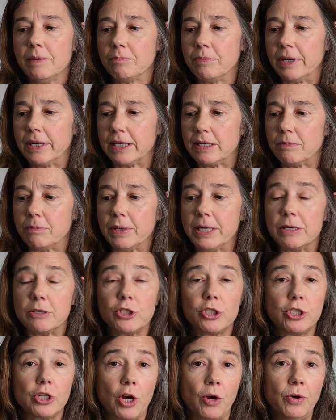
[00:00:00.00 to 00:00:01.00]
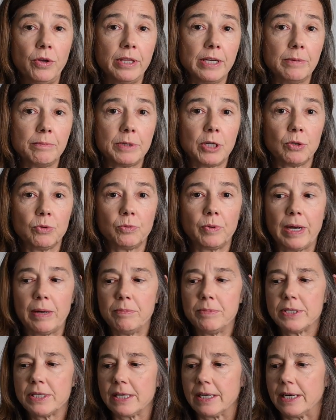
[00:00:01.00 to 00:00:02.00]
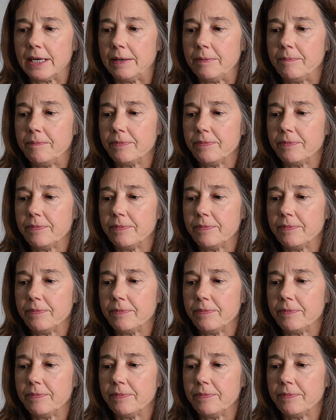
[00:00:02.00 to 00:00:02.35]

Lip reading: But show them your website.